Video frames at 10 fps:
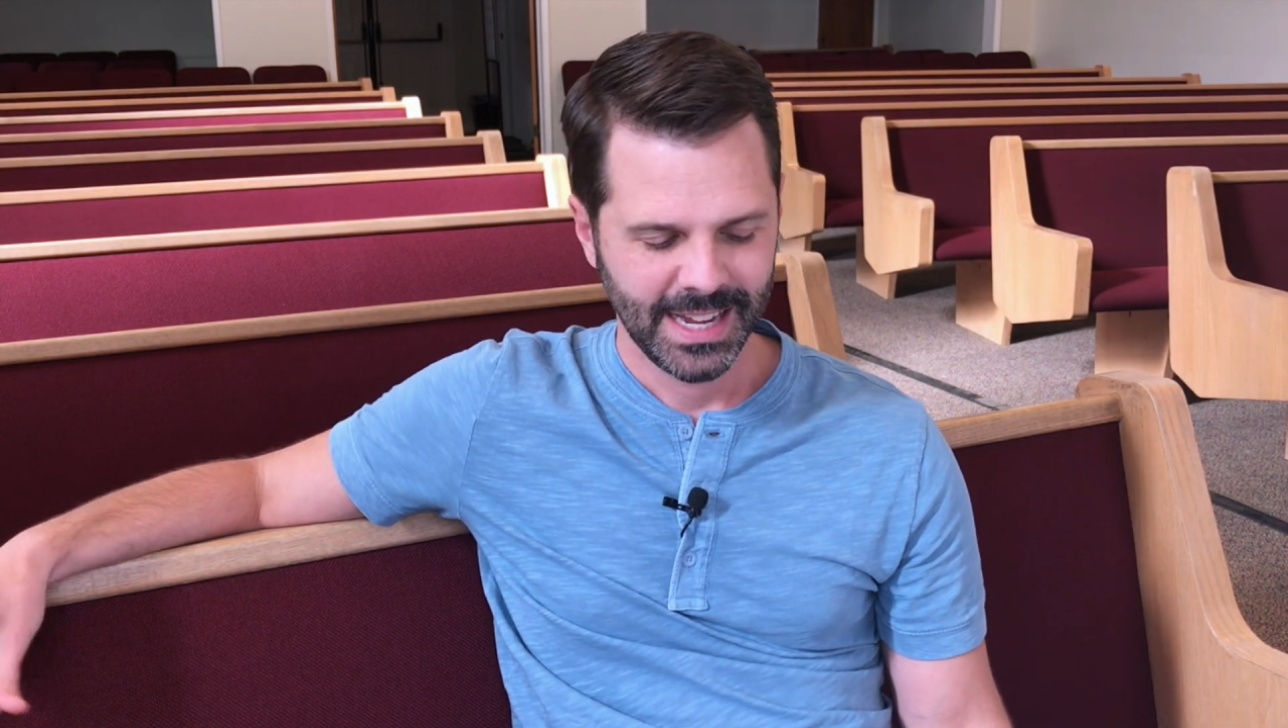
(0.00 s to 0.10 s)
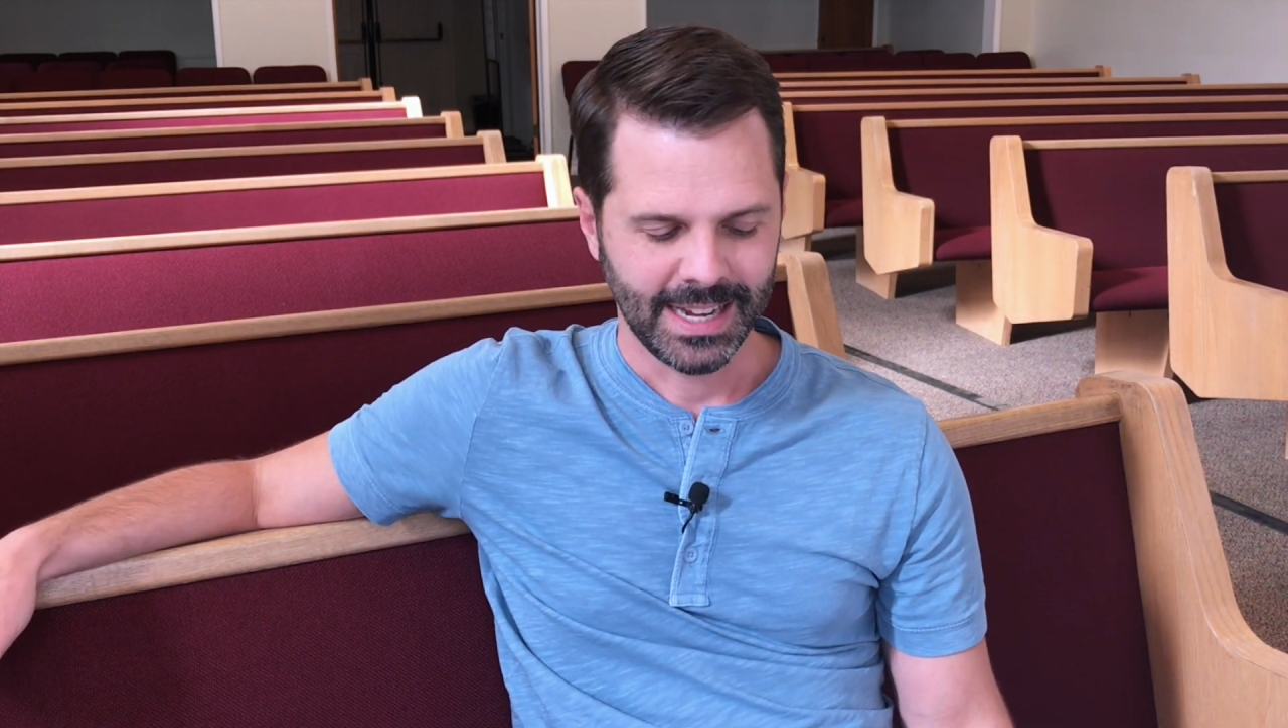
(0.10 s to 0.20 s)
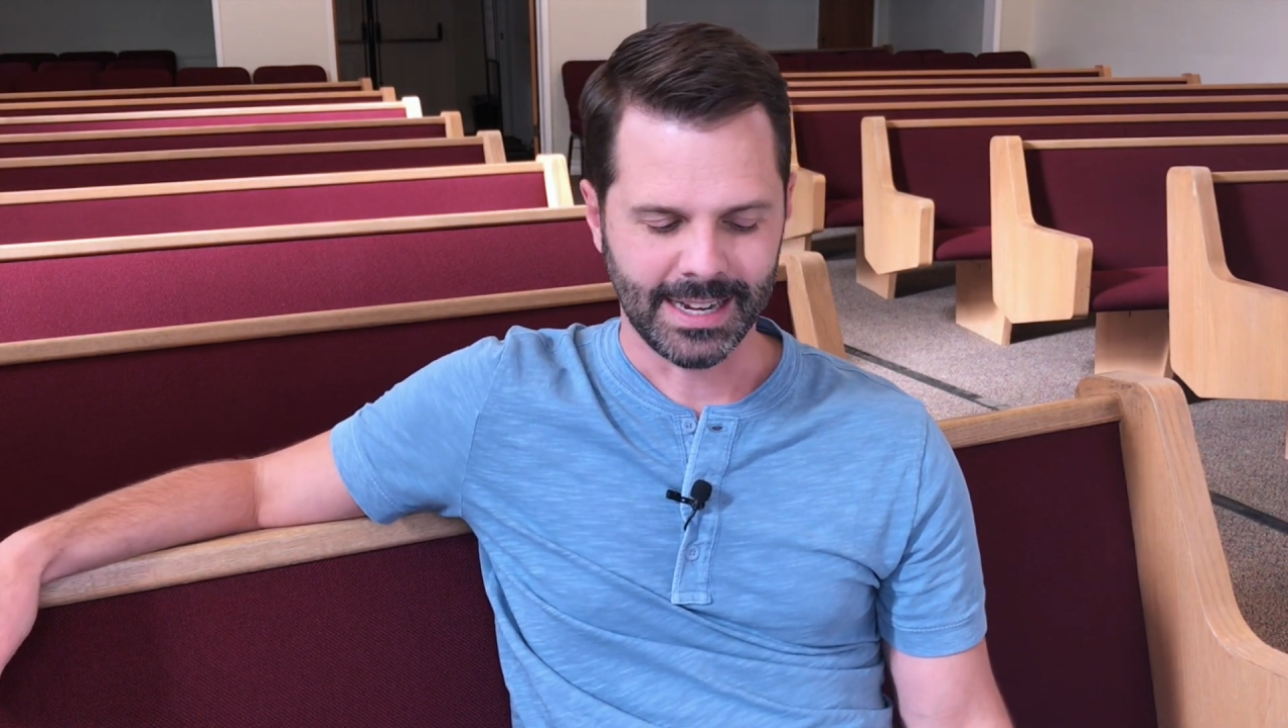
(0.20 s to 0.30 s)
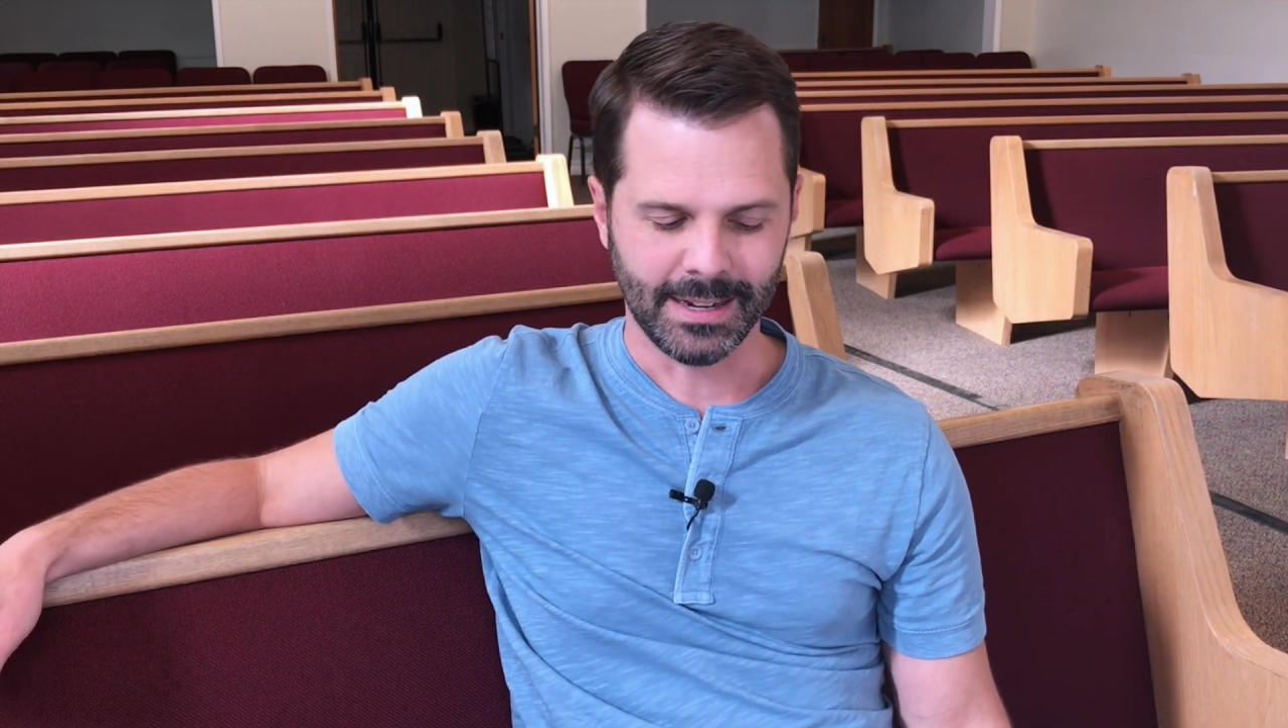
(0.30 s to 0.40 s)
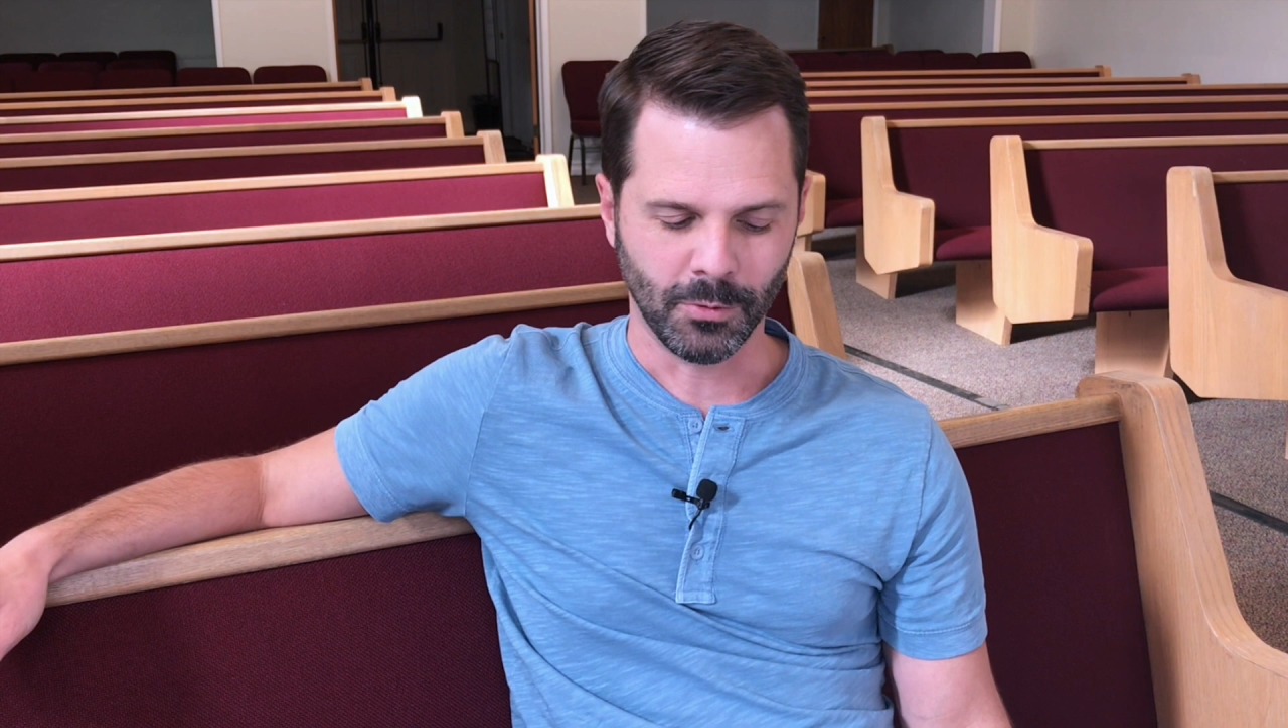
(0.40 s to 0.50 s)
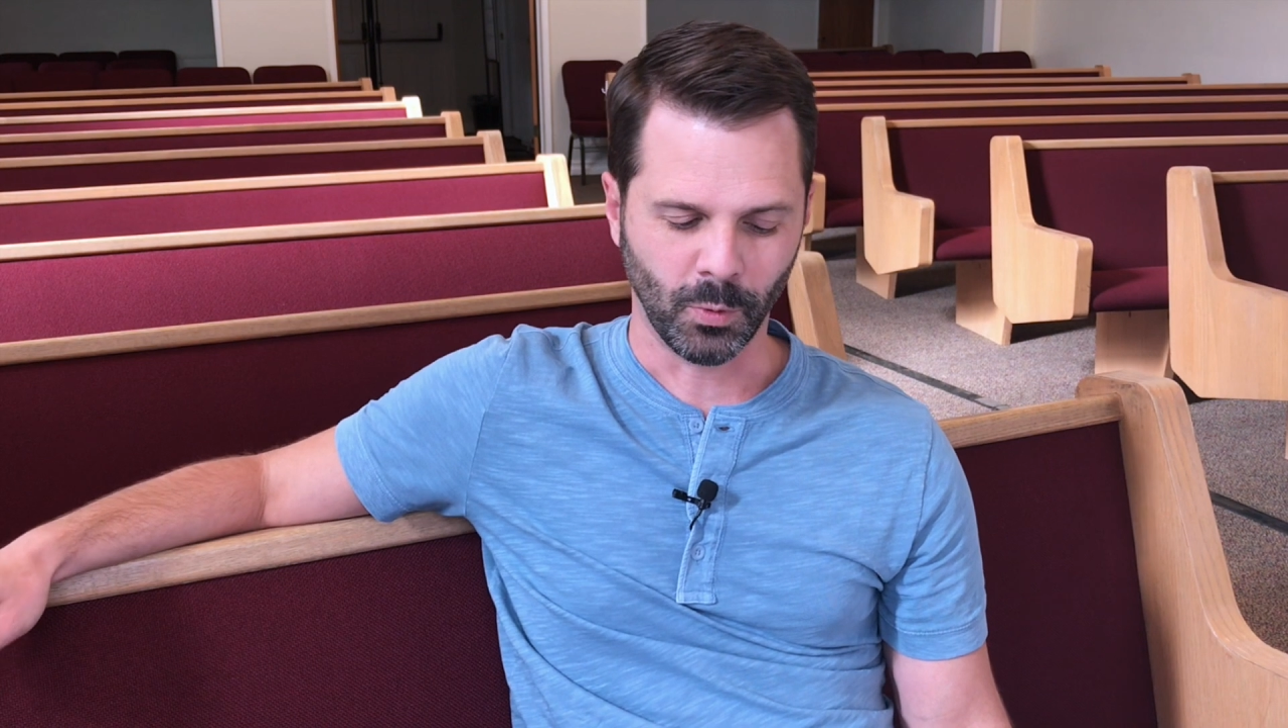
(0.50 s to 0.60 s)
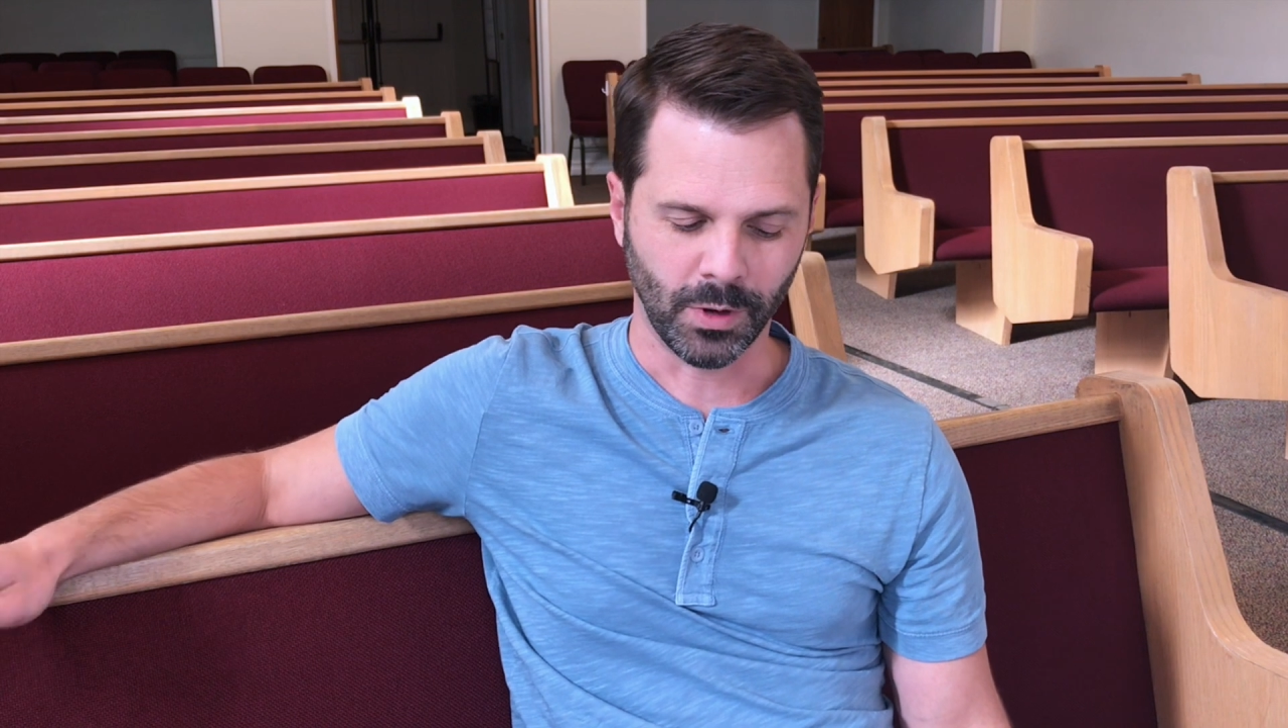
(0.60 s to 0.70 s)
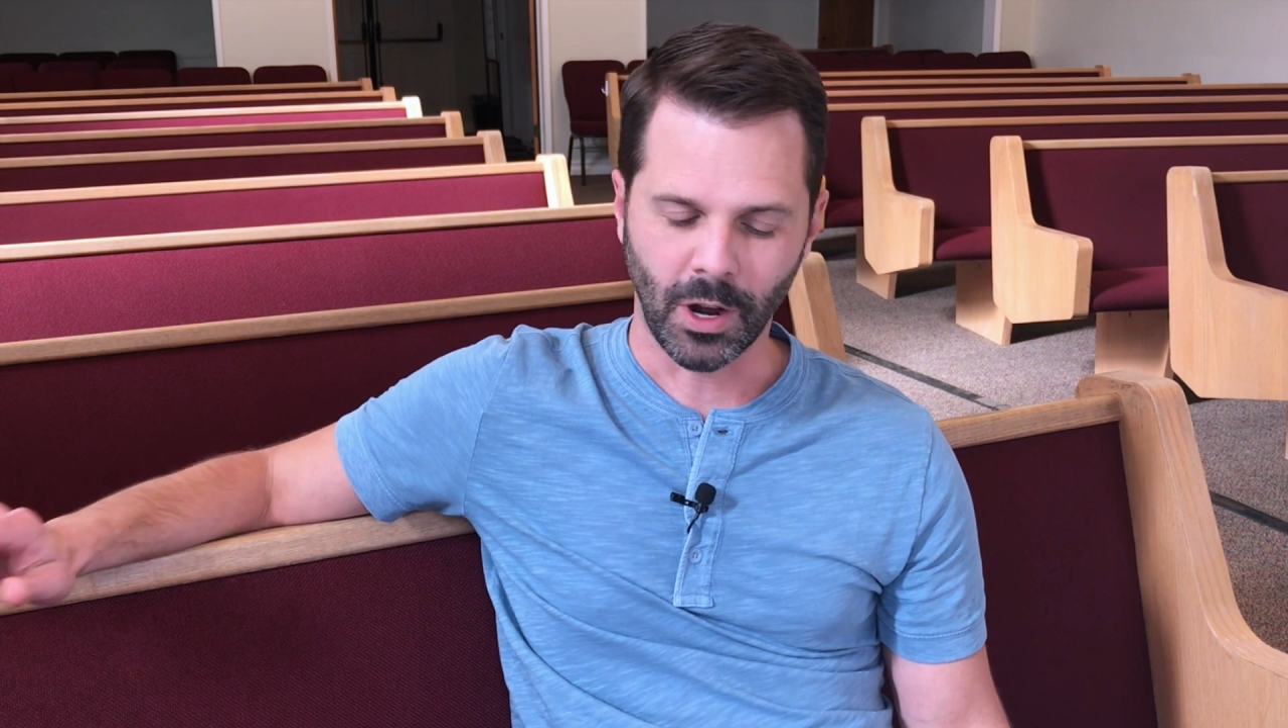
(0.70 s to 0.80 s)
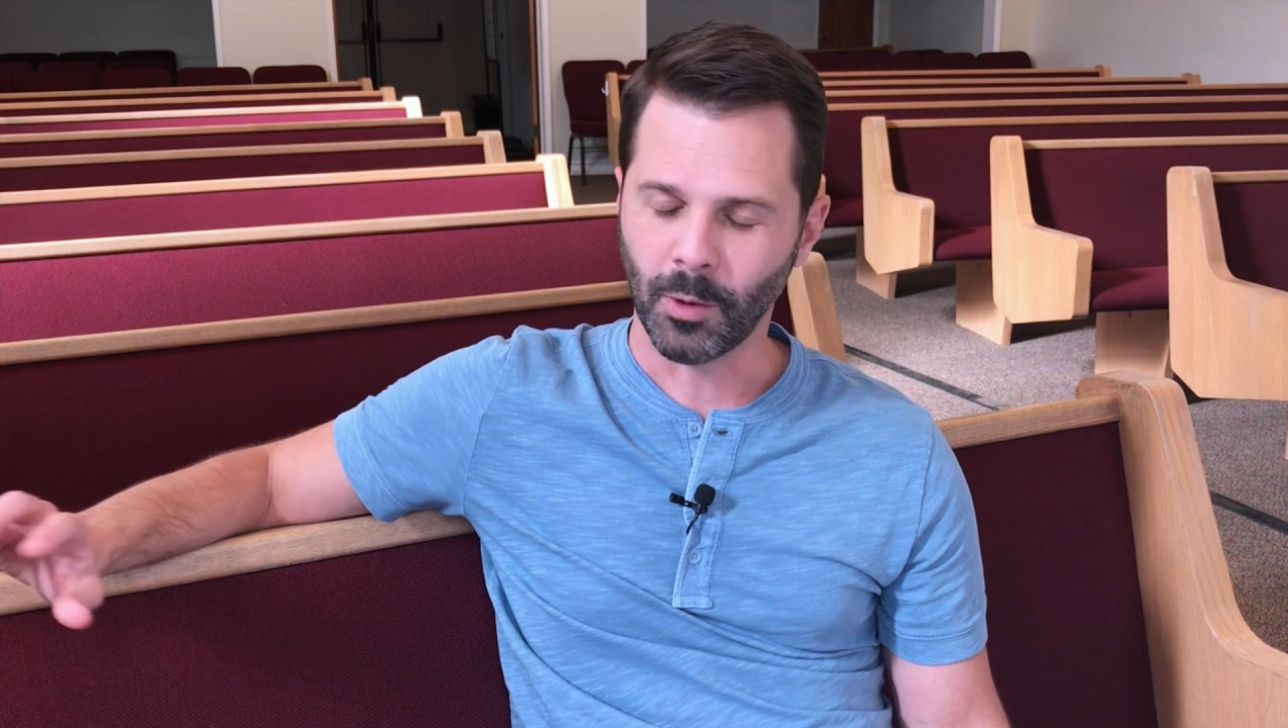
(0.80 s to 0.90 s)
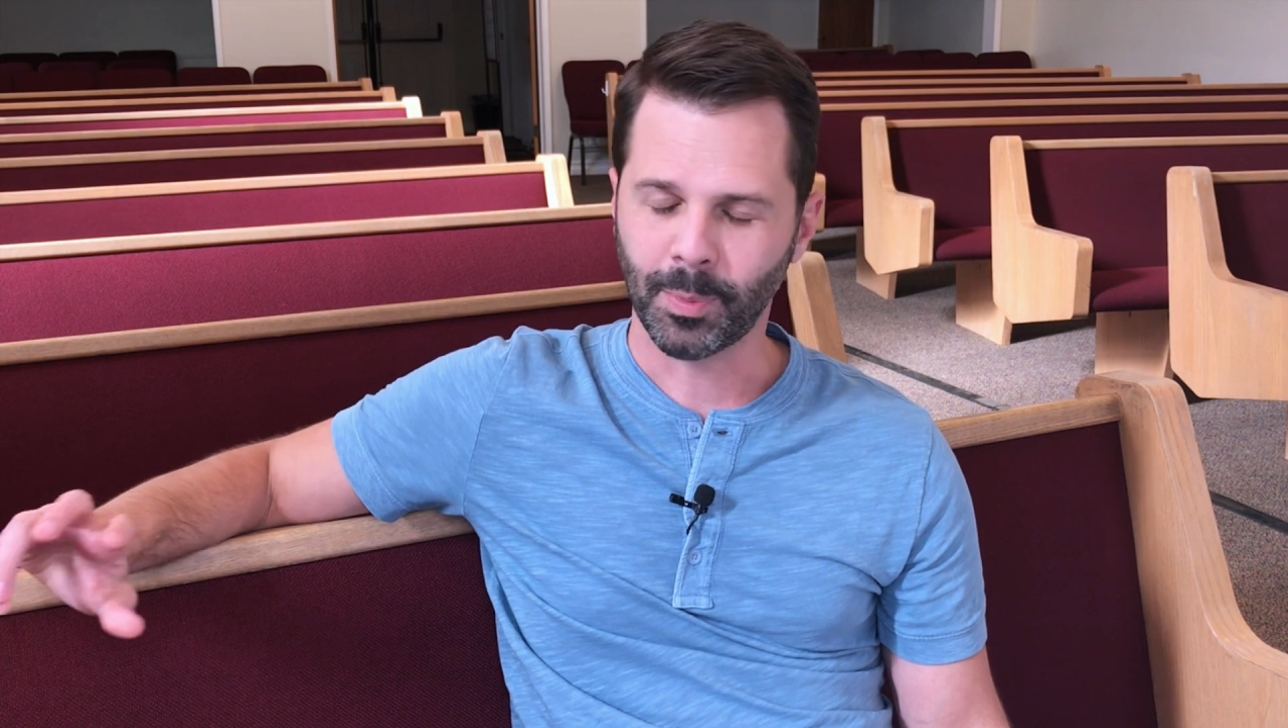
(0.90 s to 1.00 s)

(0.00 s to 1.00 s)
We're all